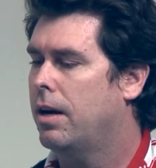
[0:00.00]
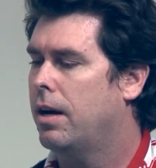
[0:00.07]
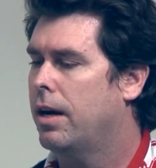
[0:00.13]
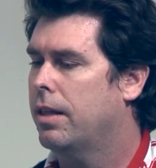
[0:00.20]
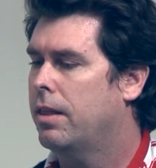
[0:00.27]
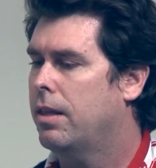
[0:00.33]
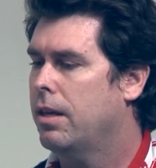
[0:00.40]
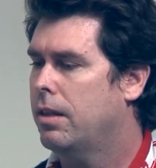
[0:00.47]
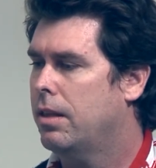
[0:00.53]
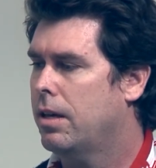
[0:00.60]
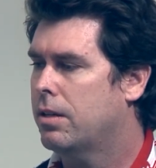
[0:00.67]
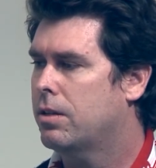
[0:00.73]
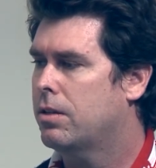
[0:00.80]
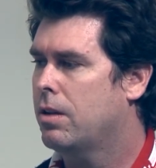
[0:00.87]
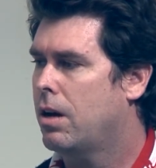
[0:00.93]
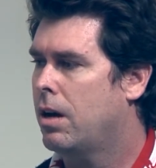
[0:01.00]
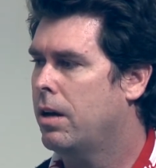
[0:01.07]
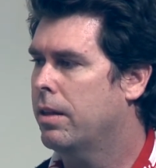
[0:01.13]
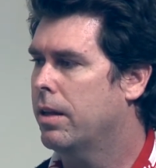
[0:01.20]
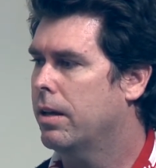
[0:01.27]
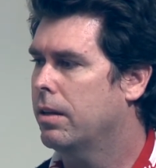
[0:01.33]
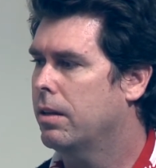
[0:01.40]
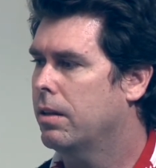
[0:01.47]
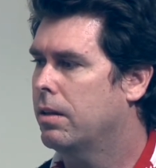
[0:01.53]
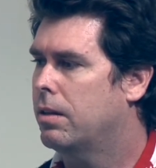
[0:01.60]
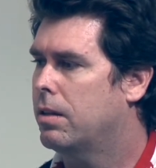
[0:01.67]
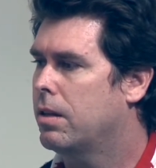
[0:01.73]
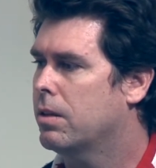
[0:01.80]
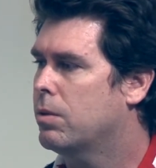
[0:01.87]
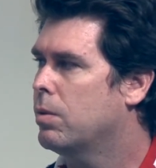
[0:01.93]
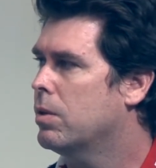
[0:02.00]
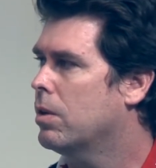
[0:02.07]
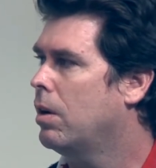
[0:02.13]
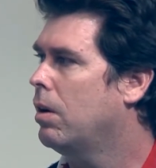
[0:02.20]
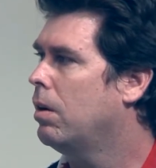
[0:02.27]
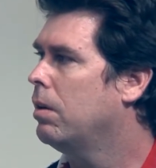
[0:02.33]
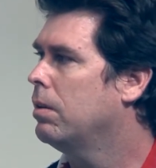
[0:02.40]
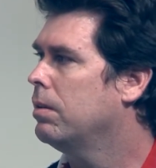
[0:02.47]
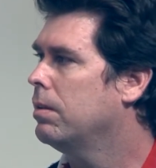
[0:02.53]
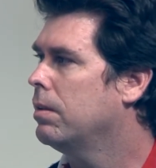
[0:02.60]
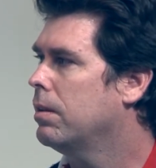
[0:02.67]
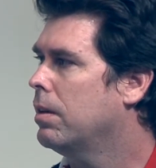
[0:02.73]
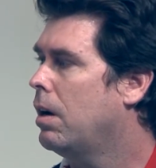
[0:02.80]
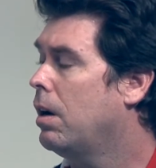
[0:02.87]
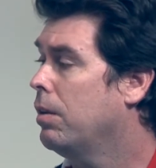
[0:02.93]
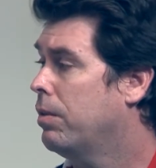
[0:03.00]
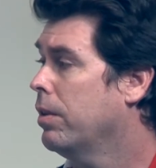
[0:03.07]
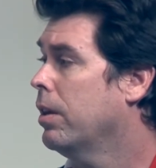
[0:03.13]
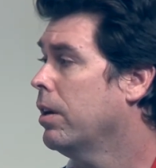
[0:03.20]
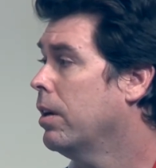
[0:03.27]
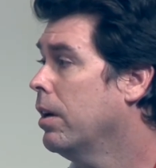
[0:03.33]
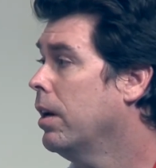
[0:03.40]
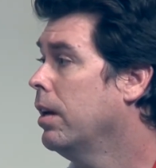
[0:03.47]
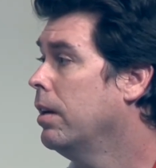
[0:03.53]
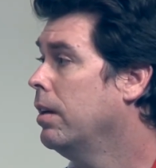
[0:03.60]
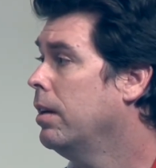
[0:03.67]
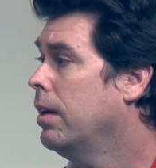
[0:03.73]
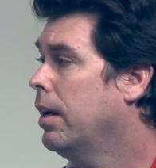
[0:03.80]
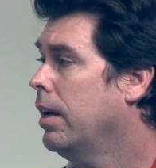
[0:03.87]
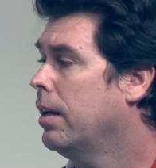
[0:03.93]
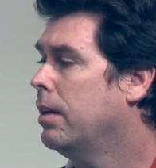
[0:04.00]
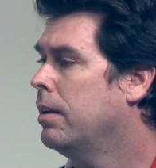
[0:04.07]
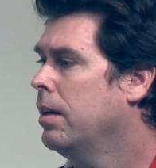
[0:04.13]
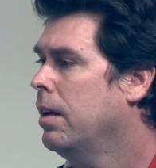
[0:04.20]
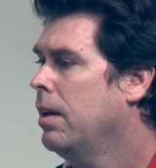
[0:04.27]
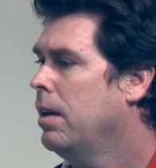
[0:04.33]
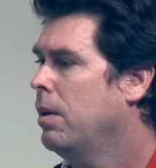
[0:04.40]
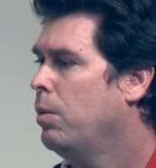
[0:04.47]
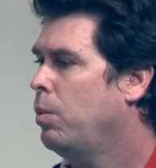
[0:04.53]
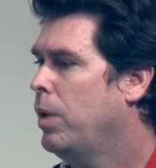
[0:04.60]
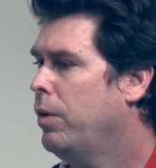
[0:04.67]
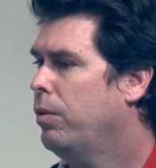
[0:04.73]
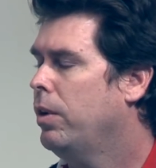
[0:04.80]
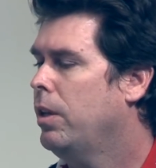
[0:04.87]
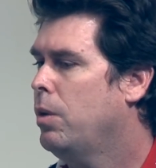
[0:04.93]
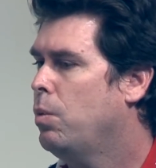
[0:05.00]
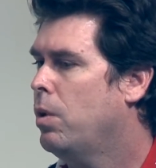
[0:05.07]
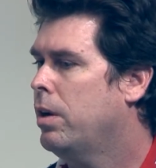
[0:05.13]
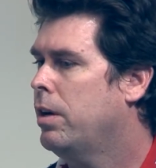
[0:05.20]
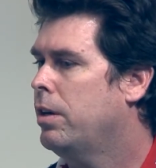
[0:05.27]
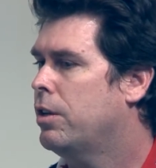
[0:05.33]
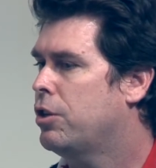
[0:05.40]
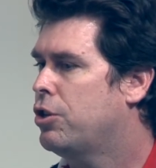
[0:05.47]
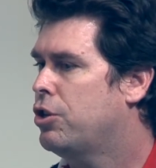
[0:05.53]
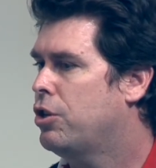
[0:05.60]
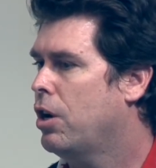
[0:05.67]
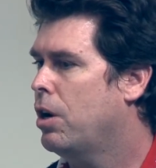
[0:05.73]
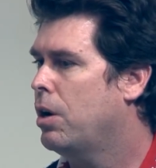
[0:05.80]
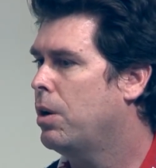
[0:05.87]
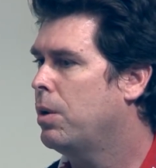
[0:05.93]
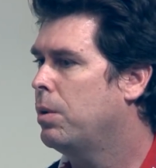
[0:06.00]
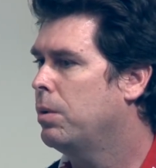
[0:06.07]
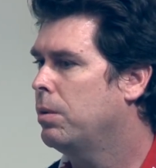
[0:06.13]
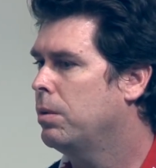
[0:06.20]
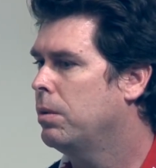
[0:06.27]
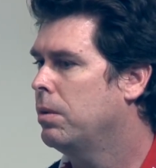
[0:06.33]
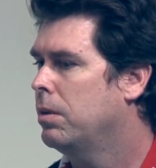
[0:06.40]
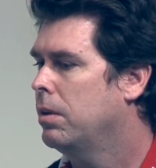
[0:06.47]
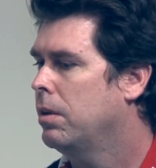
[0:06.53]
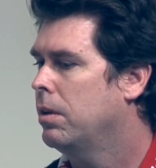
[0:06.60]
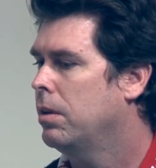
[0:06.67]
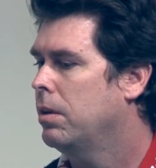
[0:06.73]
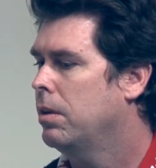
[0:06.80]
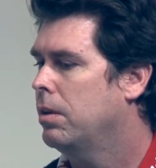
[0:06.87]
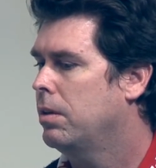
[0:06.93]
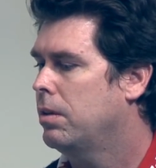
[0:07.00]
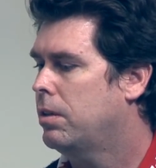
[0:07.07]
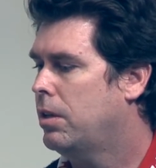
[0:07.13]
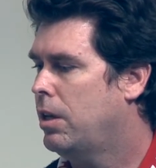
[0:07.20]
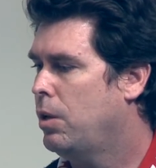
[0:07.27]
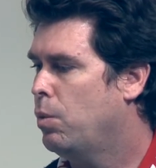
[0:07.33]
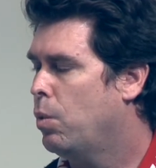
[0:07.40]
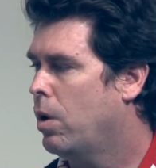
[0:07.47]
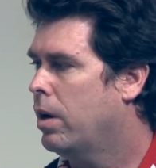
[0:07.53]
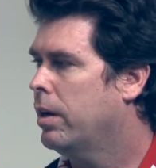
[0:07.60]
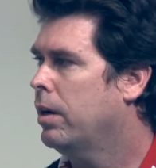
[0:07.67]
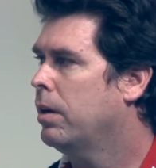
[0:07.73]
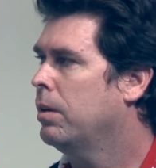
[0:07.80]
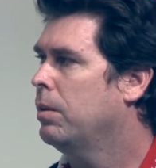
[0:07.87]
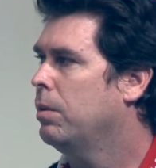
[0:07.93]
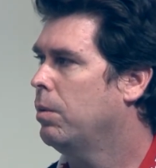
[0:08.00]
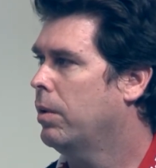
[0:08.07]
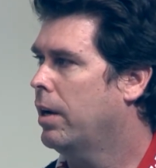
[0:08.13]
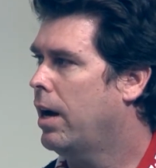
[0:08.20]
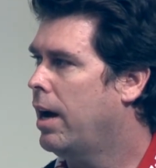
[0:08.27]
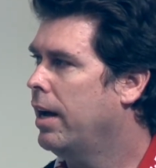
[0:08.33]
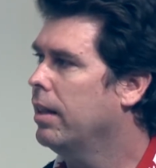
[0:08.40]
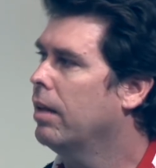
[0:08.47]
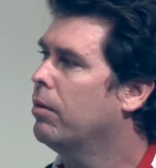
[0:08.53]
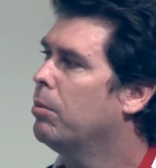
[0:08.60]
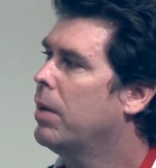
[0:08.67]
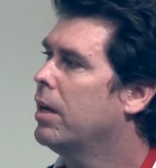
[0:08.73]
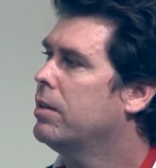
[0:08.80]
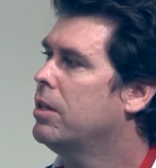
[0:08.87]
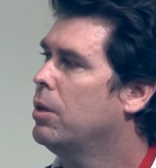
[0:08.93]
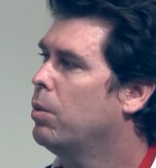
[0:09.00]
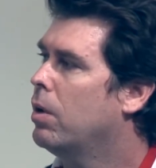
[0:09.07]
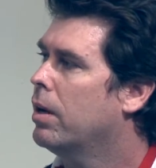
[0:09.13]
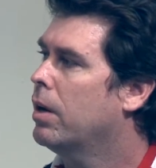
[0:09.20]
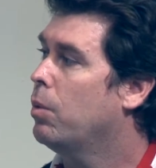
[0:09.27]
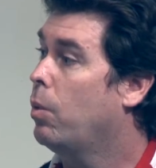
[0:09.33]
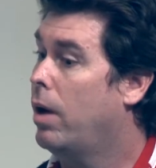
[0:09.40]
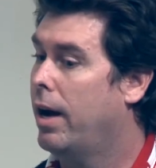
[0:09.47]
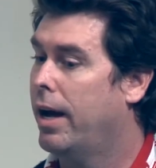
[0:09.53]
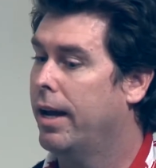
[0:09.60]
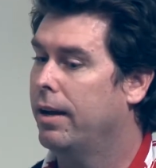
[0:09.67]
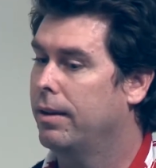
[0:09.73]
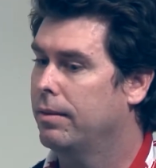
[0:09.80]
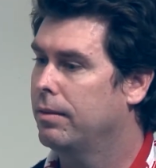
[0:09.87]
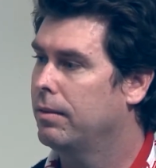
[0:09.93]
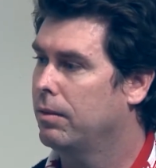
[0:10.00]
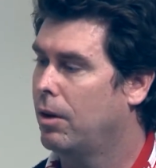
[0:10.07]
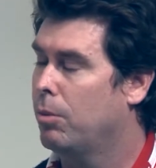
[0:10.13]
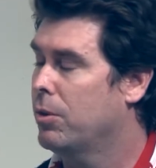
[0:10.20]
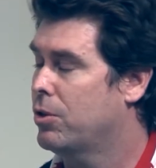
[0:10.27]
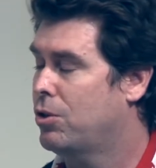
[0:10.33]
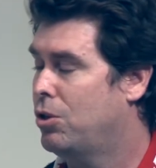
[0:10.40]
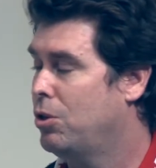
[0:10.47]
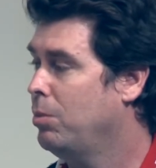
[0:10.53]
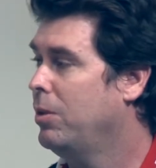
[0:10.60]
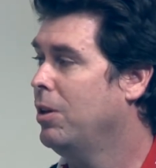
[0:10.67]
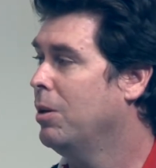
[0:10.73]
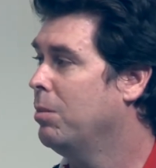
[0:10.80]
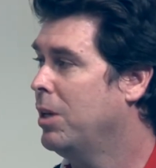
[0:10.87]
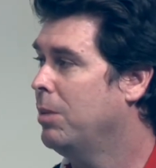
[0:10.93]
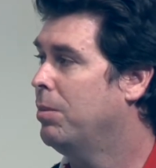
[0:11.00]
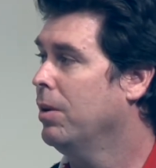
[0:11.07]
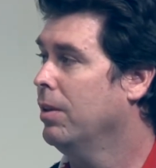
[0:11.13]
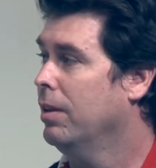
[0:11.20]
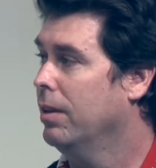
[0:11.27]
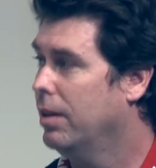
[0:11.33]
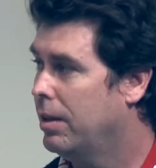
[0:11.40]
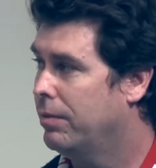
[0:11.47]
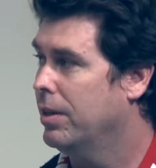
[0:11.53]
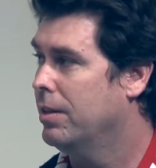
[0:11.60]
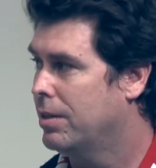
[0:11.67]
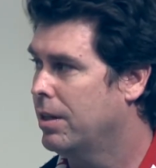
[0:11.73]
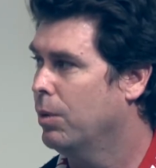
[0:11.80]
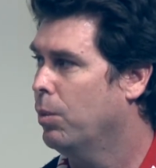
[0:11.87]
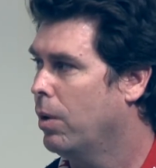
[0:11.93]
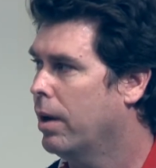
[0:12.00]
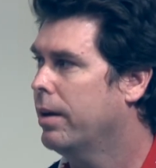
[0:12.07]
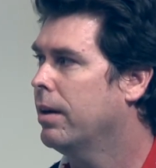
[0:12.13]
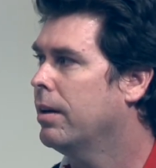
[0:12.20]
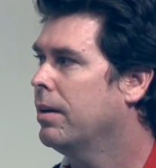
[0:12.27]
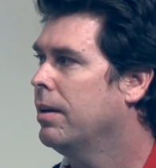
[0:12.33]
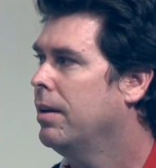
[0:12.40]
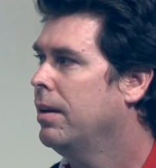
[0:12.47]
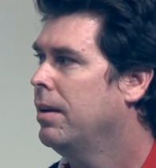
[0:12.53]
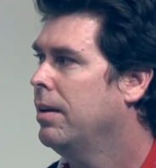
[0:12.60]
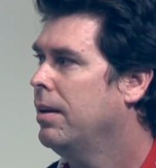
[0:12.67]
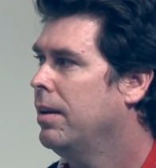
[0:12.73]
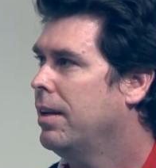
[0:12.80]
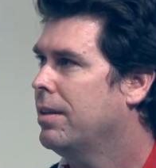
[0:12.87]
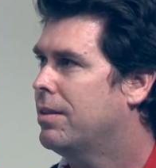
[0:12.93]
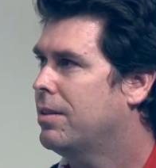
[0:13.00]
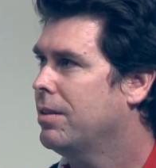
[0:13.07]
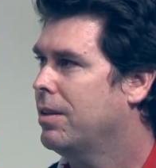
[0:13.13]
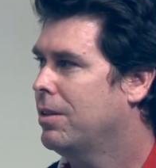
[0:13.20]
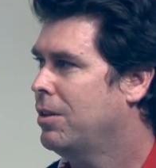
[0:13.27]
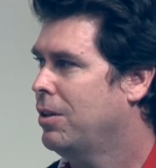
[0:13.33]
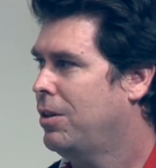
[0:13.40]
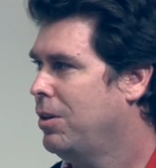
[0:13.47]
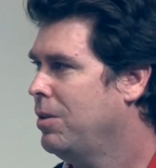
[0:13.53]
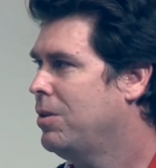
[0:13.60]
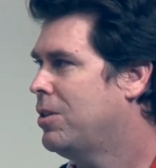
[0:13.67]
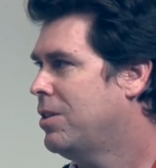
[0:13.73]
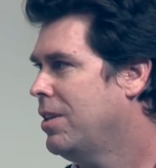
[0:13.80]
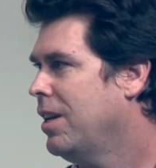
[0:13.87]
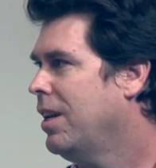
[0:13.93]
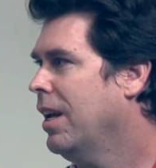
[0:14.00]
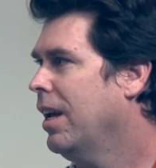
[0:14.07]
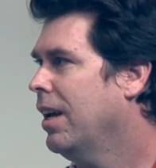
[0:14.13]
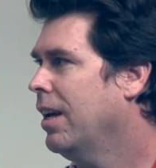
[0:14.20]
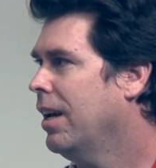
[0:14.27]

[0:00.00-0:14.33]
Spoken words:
I think they saw that this was all for the good, and we really wanted to show Tijuana what I love about Tijuana. Why almost 2 million people live in Tijuana. It's a huge city,